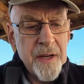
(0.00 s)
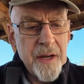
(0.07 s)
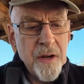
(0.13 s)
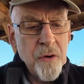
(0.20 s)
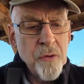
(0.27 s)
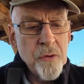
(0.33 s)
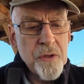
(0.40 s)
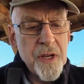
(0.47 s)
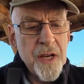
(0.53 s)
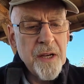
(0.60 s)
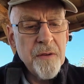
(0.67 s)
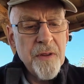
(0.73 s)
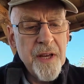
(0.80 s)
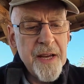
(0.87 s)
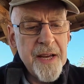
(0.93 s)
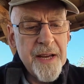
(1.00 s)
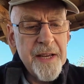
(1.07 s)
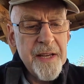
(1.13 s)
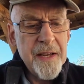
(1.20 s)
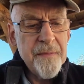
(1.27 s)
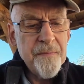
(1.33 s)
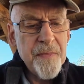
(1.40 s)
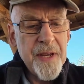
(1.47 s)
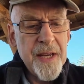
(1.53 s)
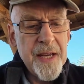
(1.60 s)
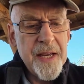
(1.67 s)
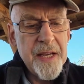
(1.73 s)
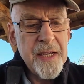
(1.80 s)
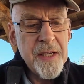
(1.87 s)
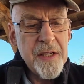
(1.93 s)
Also
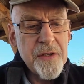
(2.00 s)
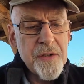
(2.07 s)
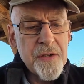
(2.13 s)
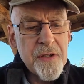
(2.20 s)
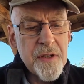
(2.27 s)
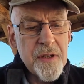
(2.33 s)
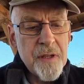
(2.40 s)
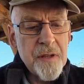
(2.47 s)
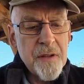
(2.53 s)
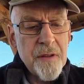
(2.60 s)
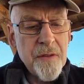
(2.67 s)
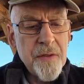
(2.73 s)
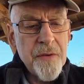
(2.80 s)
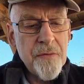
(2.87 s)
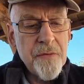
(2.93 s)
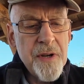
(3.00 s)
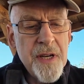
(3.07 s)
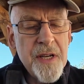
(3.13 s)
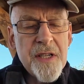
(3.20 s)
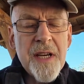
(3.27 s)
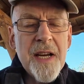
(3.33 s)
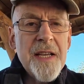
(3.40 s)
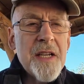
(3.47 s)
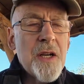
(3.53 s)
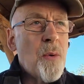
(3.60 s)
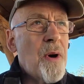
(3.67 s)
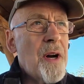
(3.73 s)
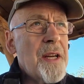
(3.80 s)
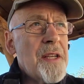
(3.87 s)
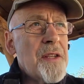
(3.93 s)
there's 3
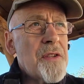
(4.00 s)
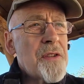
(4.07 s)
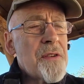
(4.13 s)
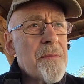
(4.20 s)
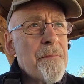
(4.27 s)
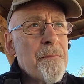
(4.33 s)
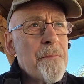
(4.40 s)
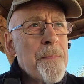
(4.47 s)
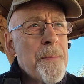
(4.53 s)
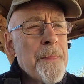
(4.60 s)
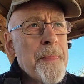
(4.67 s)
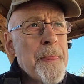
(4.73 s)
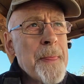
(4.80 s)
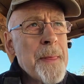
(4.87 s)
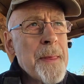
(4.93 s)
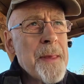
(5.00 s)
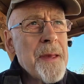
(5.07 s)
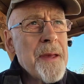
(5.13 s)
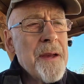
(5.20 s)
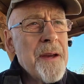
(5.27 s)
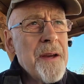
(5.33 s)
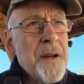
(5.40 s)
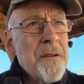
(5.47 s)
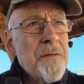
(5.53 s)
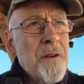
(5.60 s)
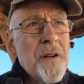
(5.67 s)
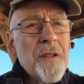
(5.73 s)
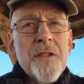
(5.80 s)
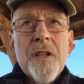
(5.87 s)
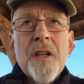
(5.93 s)
takeaways right
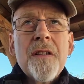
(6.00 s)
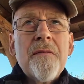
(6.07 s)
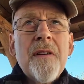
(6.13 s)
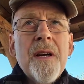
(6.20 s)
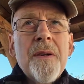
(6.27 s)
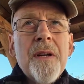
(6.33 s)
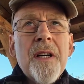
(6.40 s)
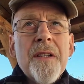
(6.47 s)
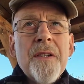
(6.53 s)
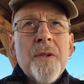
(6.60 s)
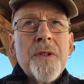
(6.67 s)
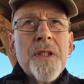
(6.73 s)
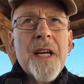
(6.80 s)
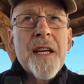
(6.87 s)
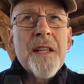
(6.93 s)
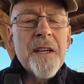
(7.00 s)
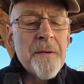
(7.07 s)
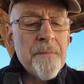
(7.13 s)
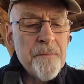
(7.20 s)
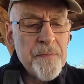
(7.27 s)
on the side of the road, aren't they, all together?